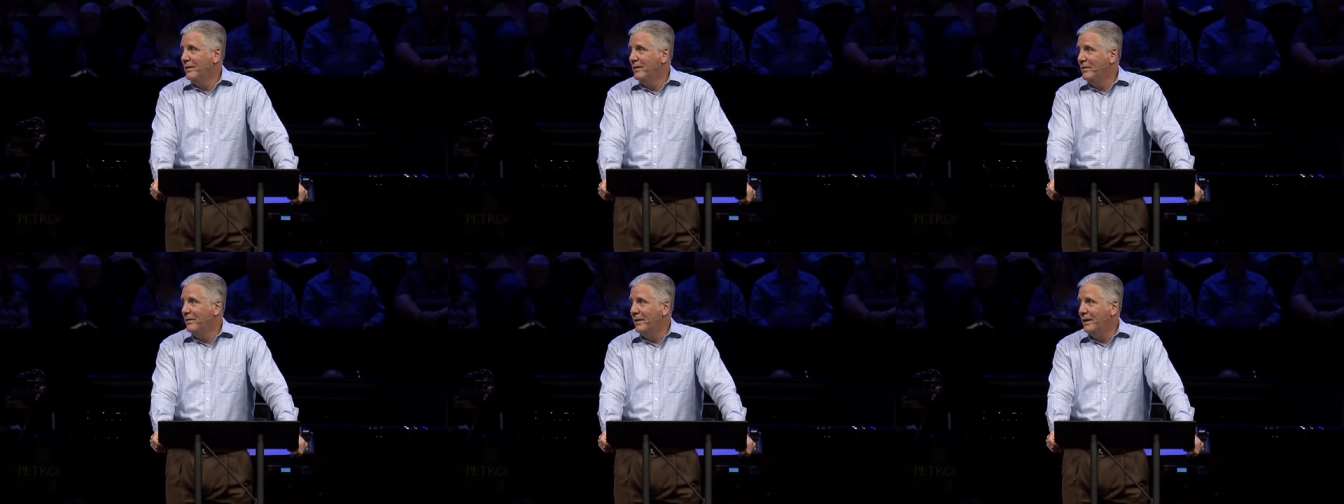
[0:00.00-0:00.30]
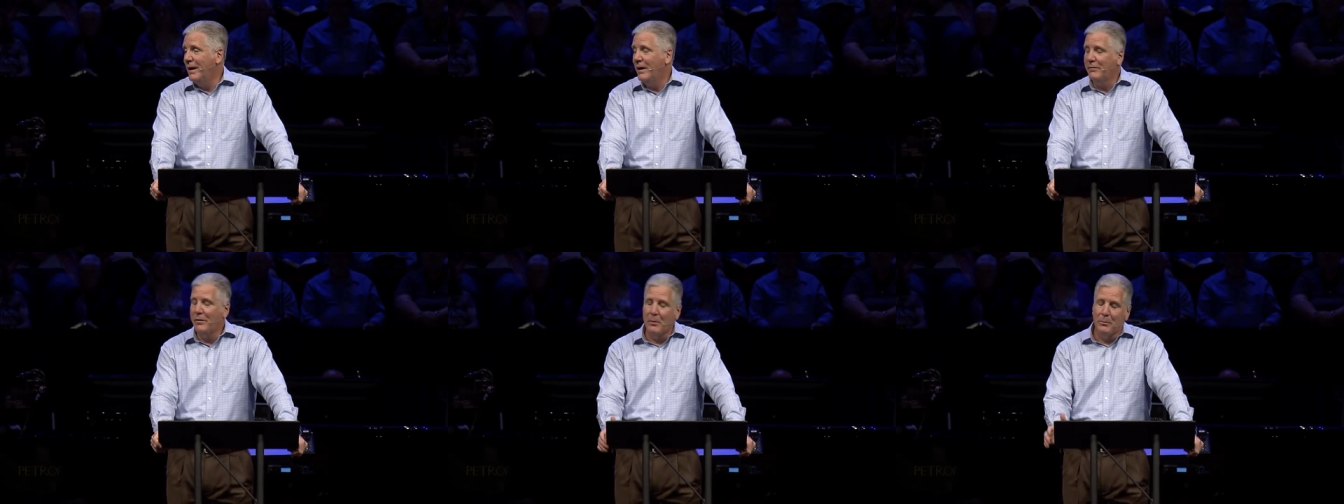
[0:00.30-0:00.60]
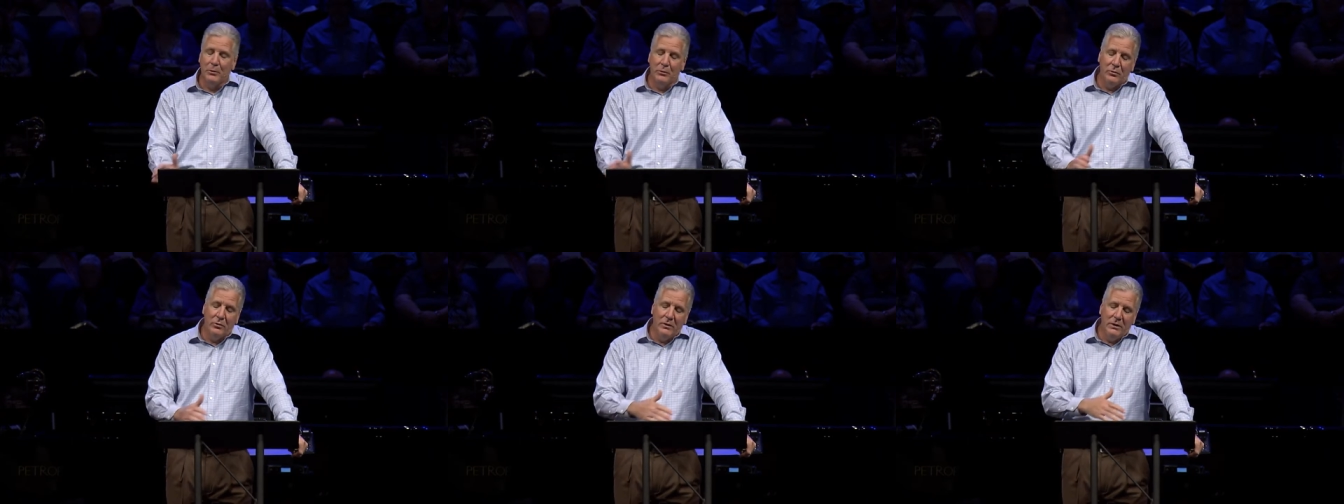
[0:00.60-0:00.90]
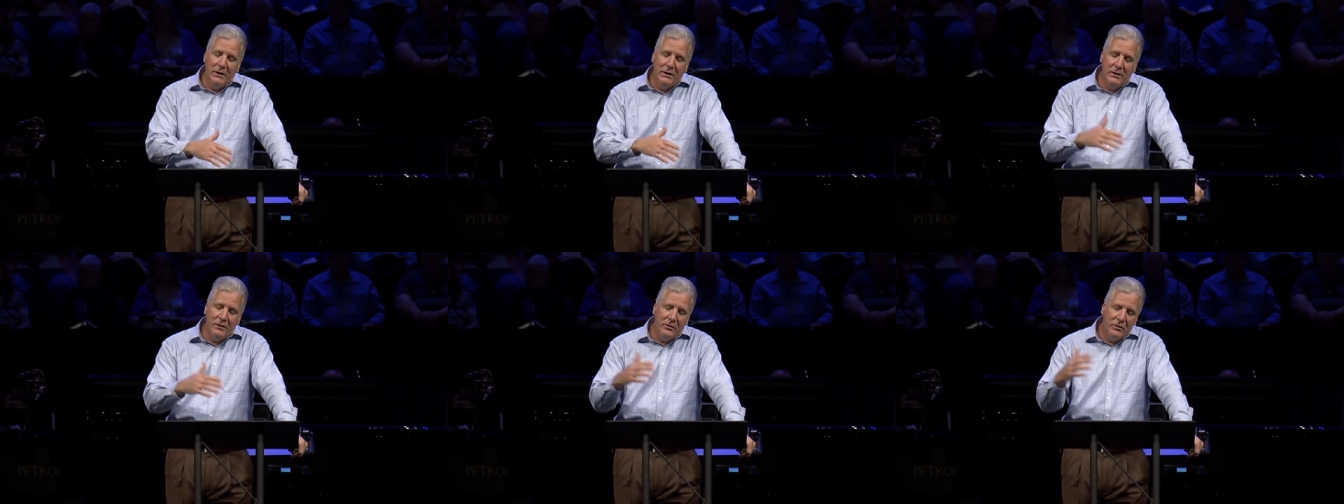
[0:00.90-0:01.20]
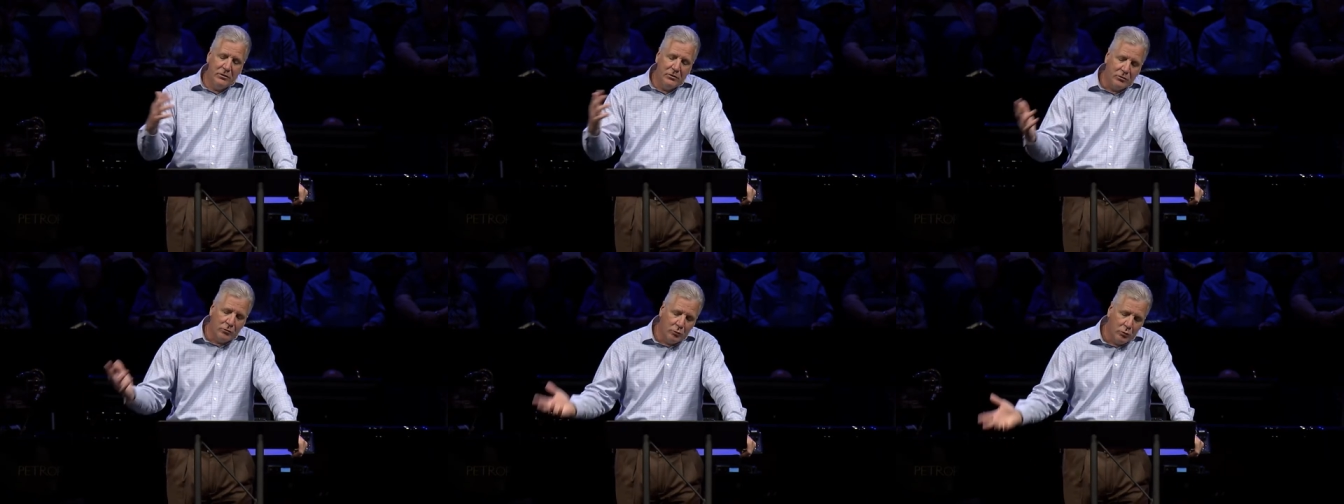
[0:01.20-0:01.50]
they'd have opportunity to
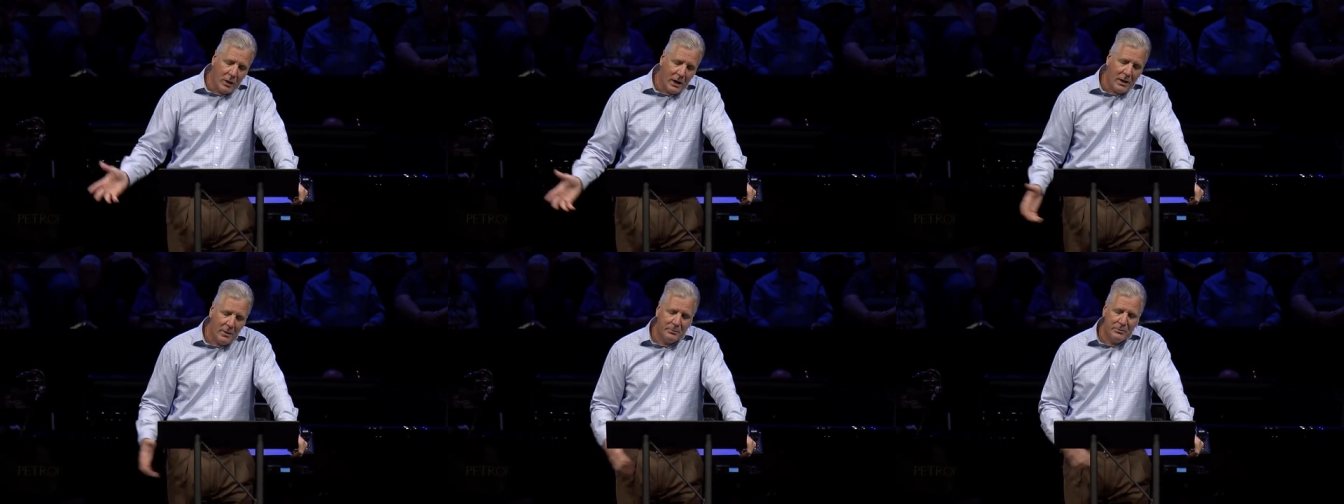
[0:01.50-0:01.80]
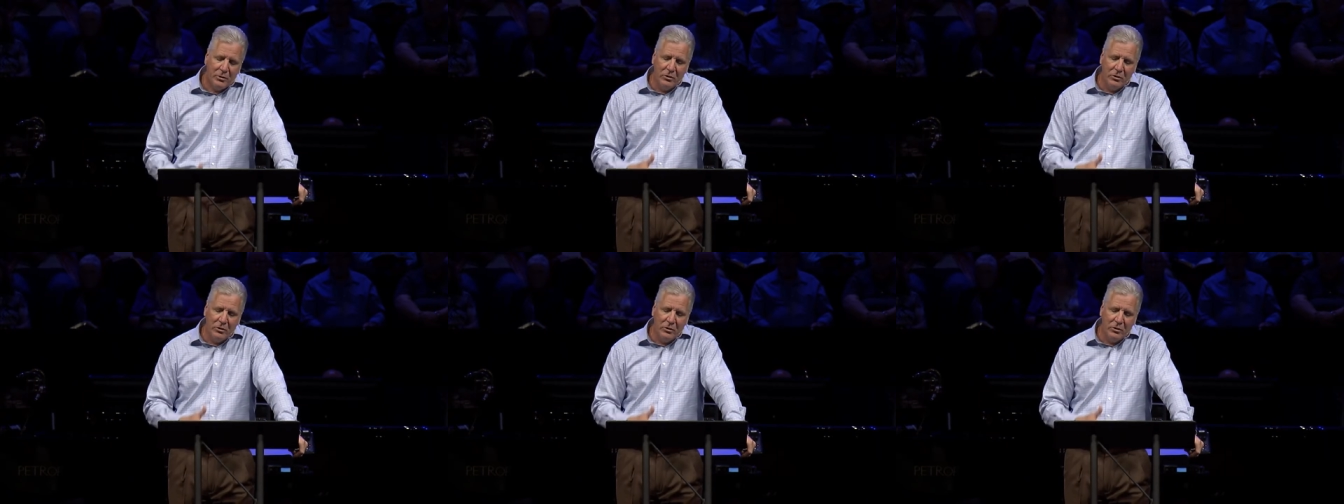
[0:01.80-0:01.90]
disrupt,